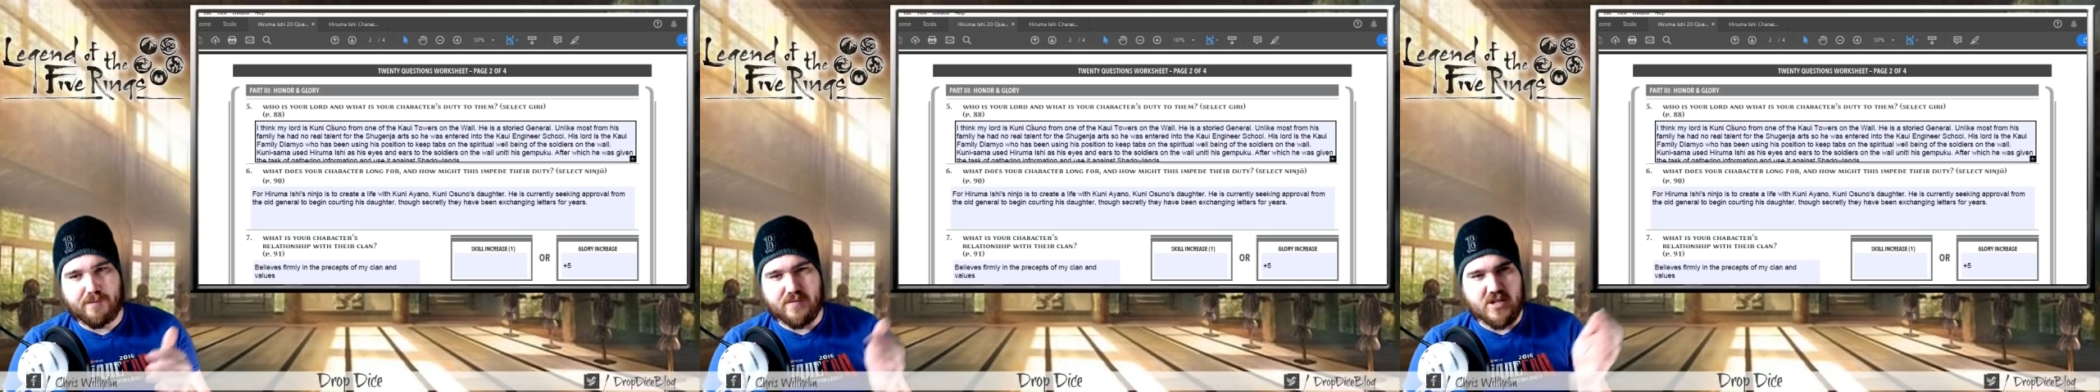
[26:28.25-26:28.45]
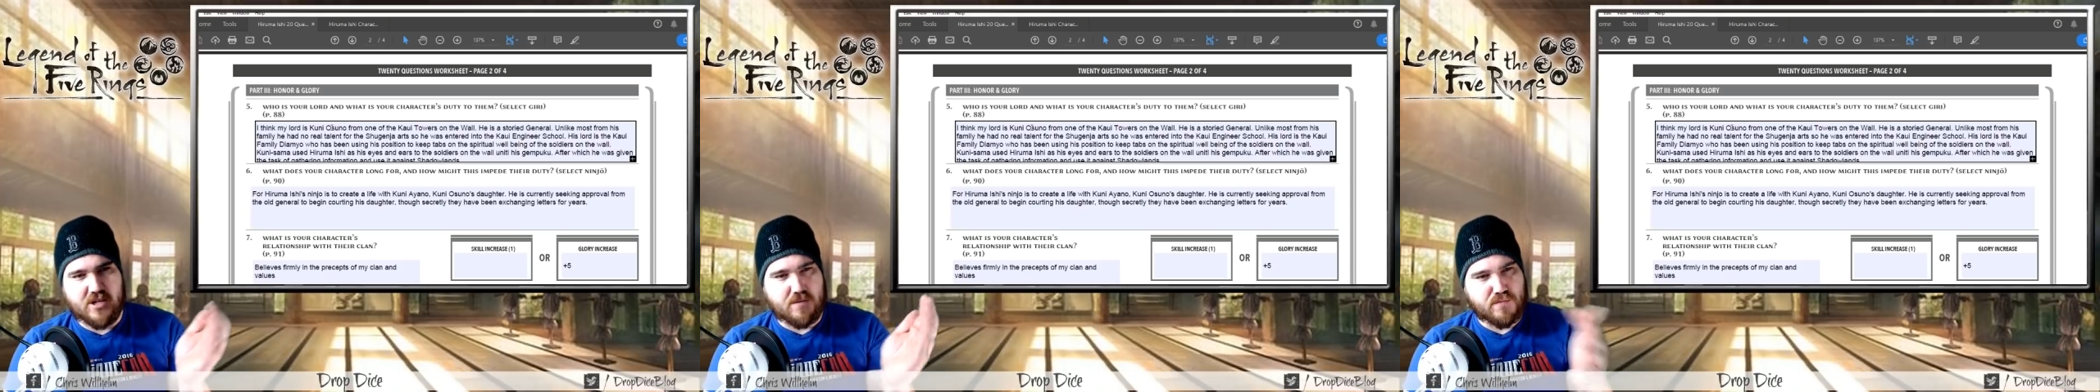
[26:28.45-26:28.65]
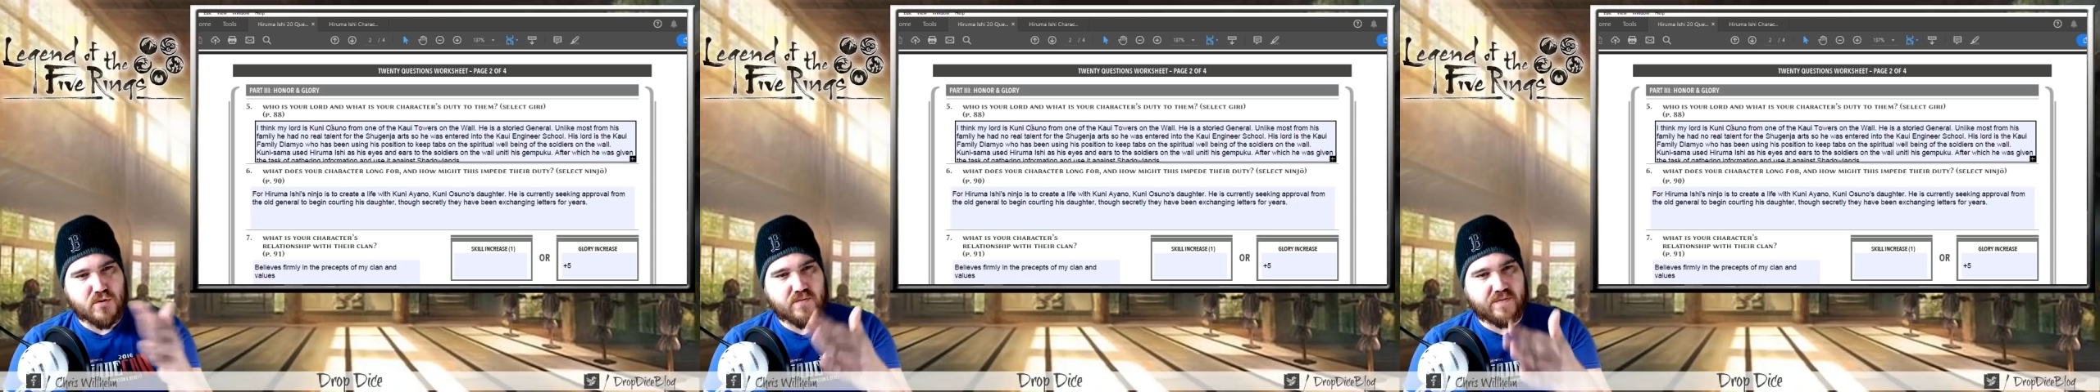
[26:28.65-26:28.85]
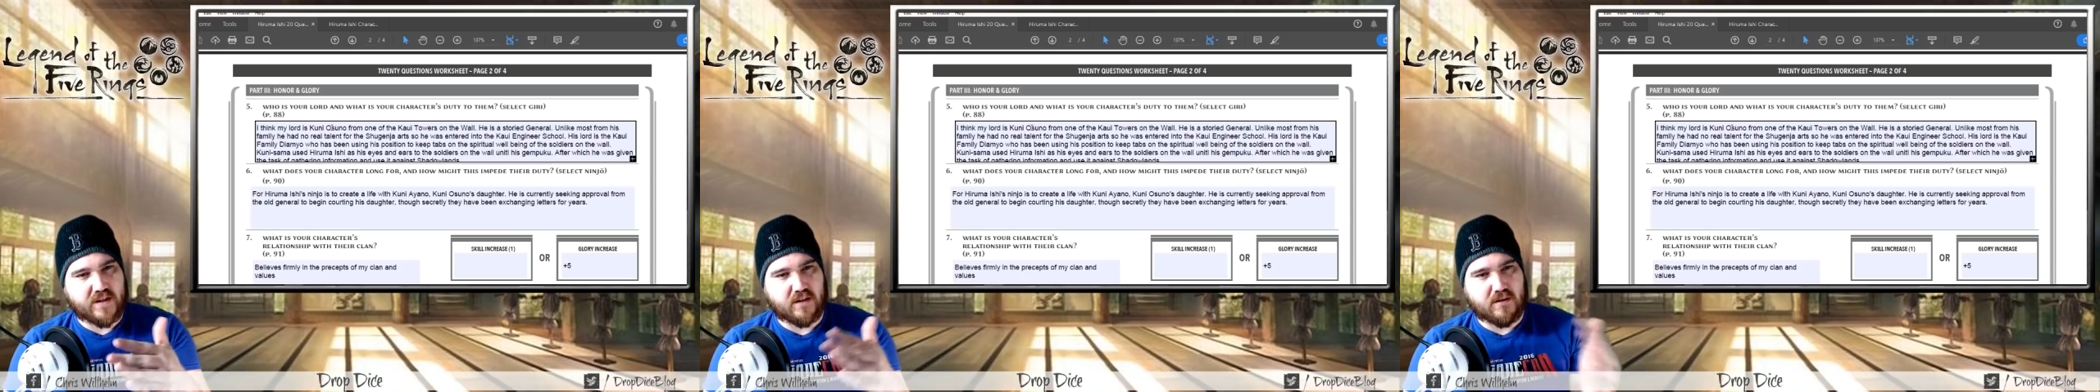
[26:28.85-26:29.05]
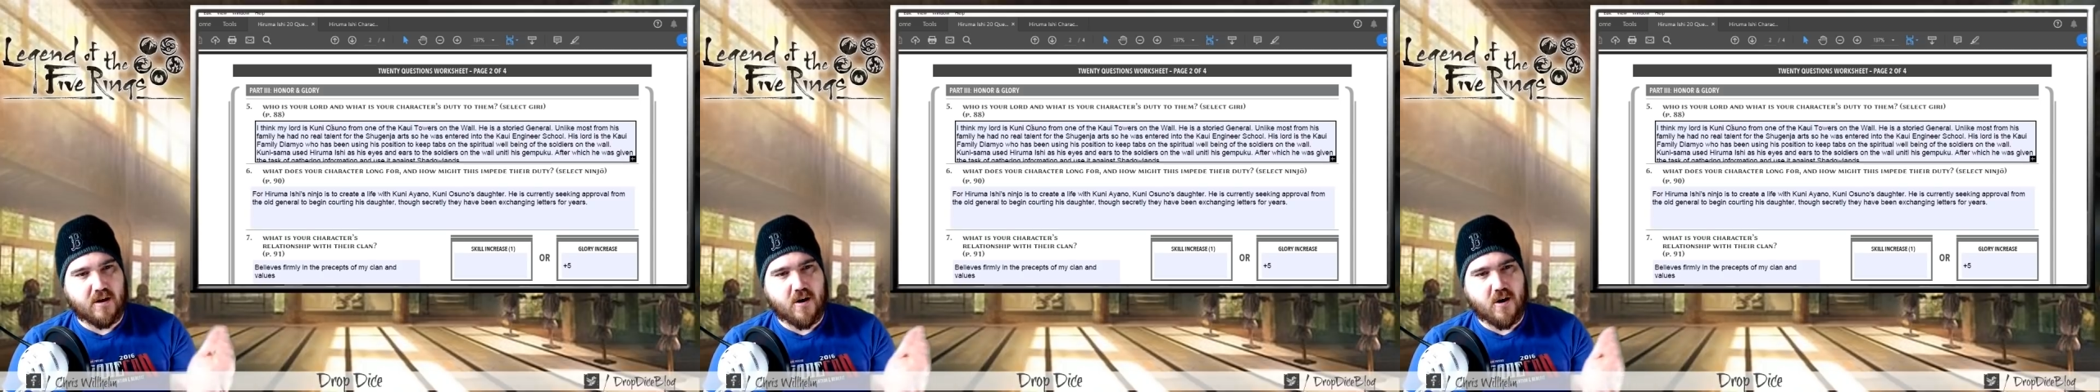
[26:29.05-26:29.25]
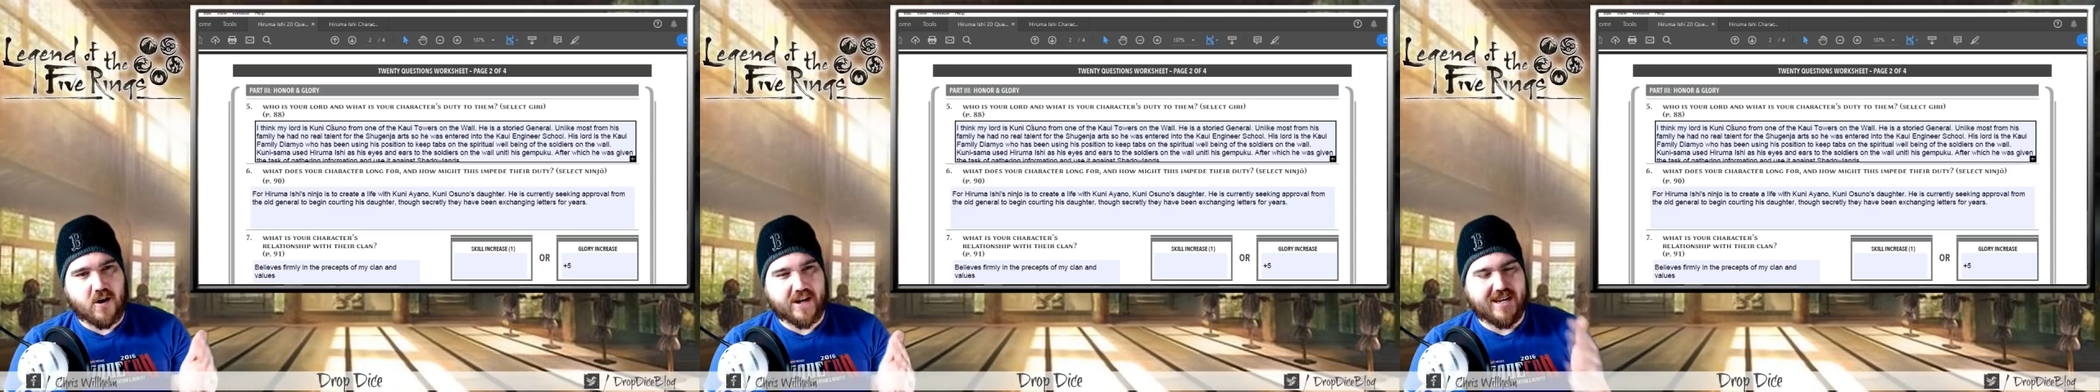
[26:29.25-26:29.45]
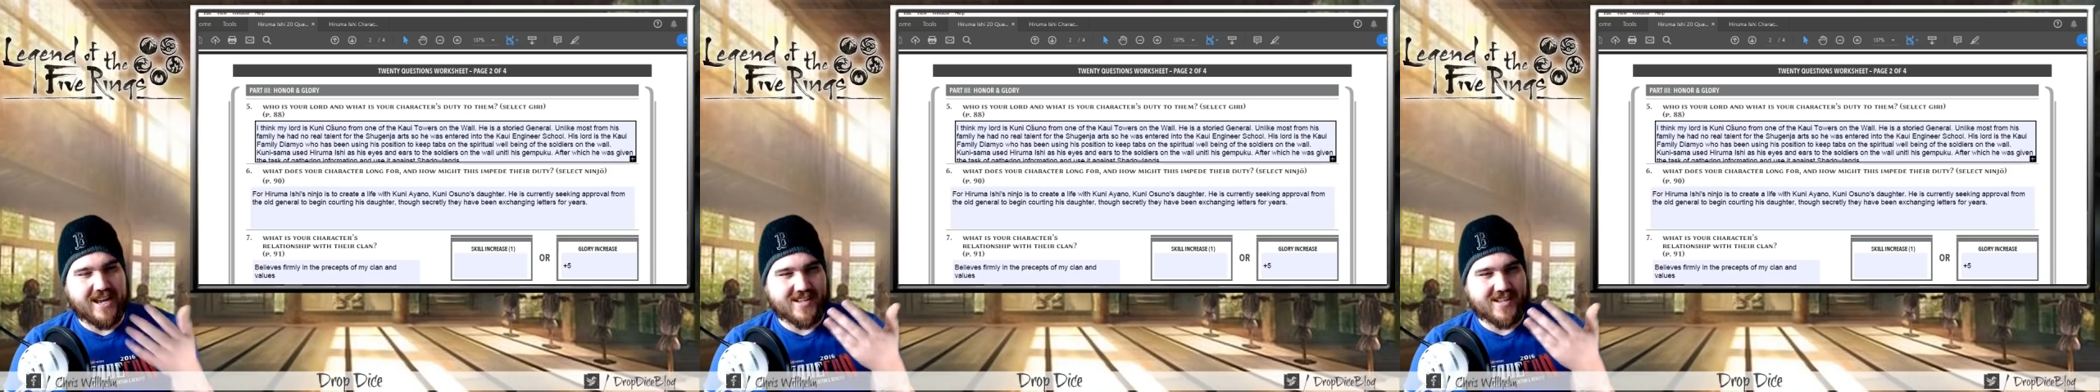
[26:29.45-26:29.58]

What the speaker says: you move it along, and